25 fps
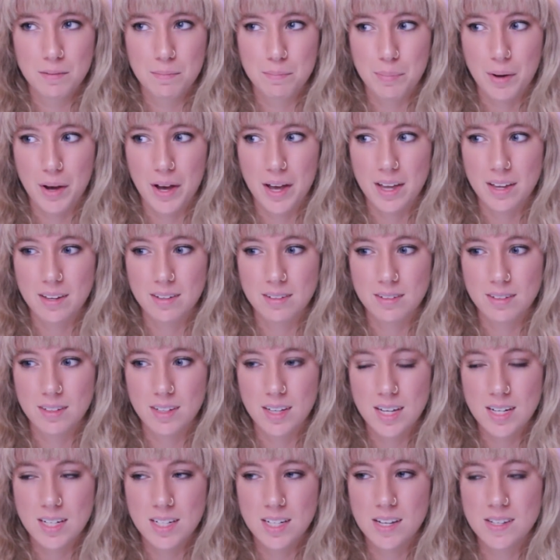But
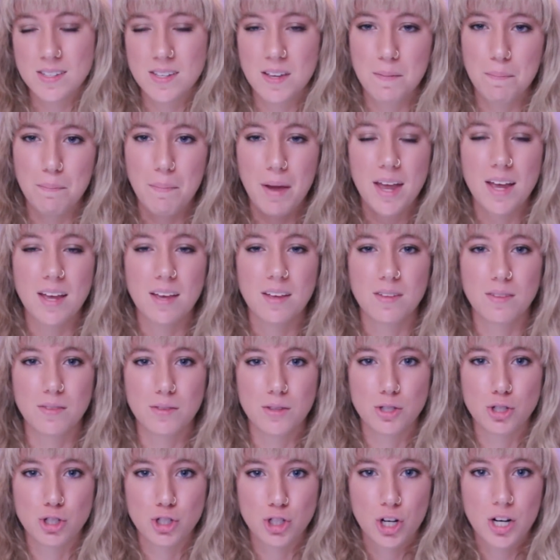it doesn't make
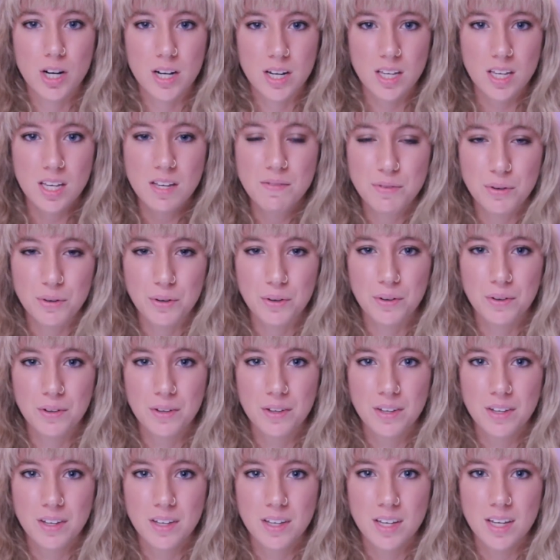the shirt evil.
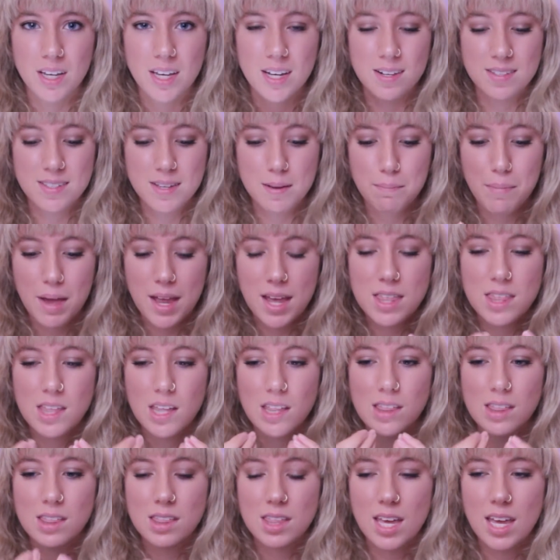It doesn't make the
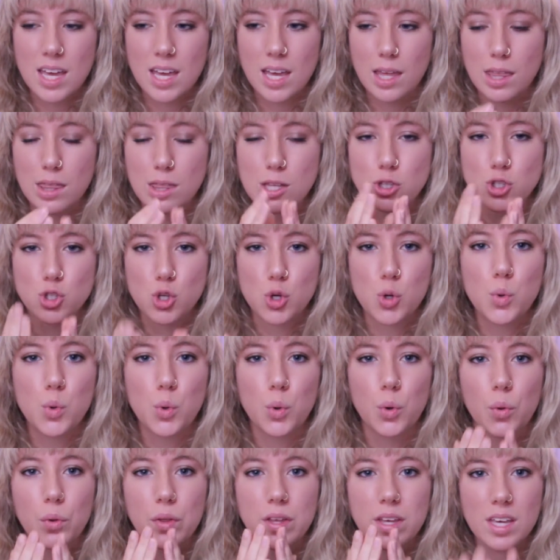thing, the
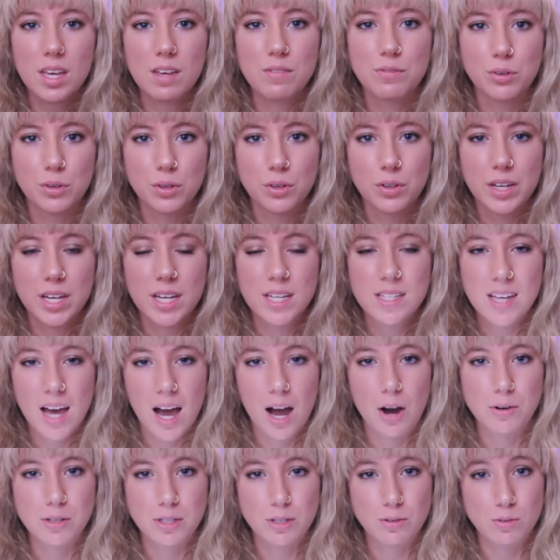tool, evil. It's
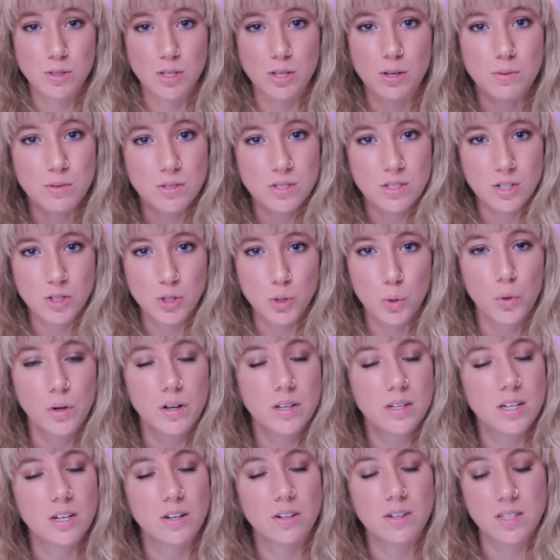how you use the tool
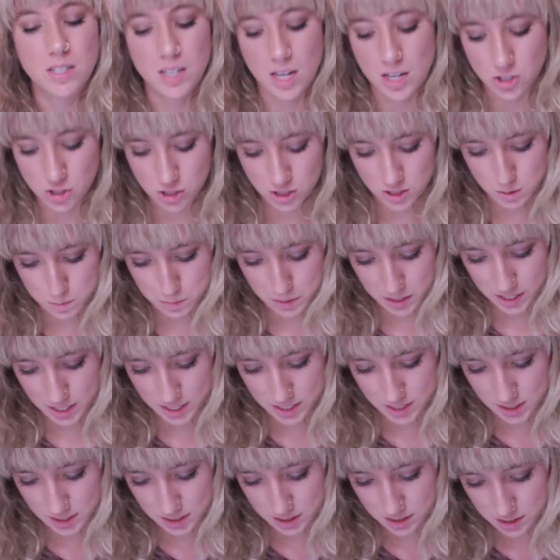and your intentions
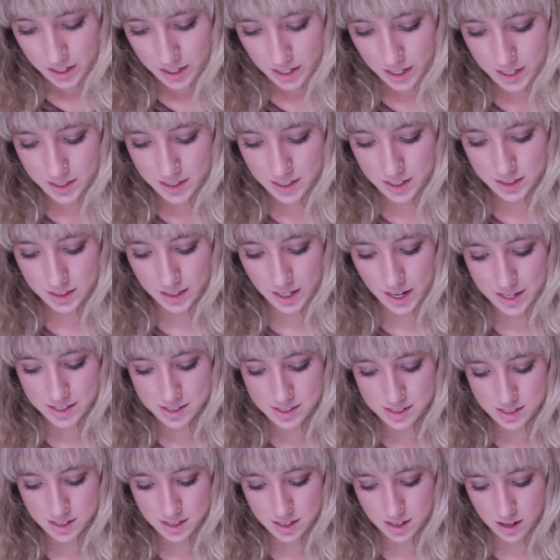behind it. And then
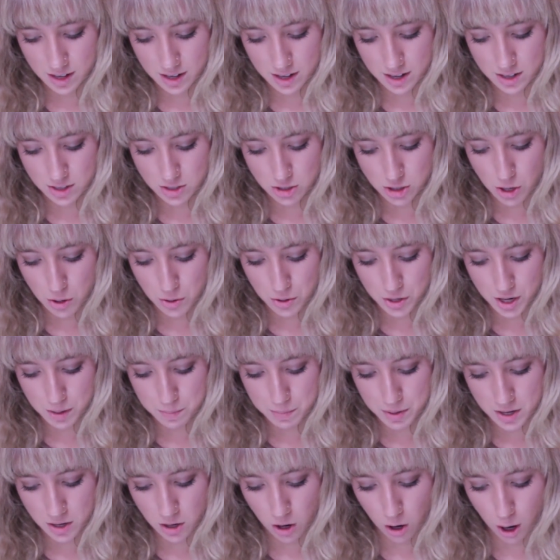last, yoga
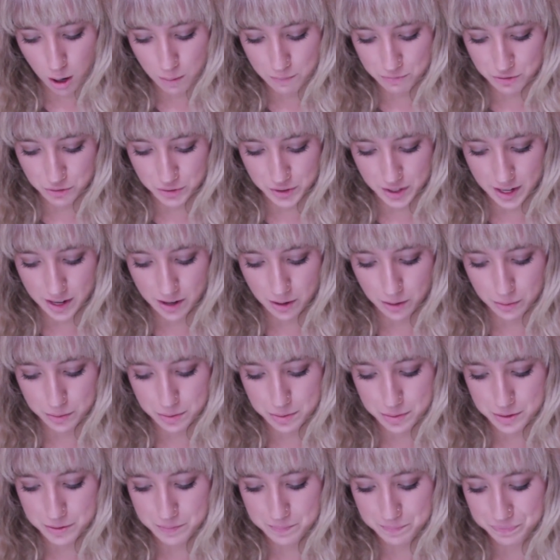being harmful to
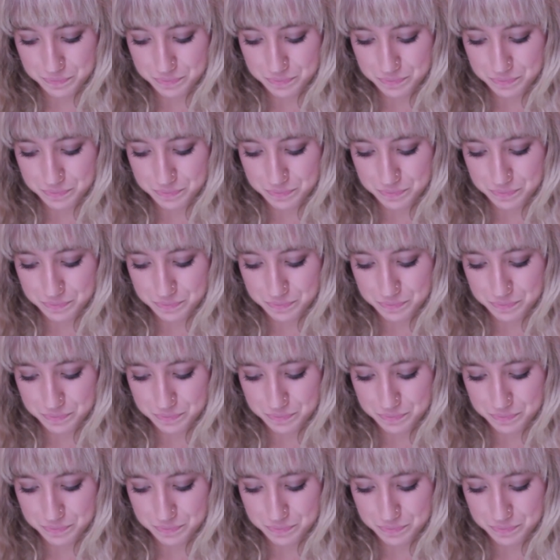health.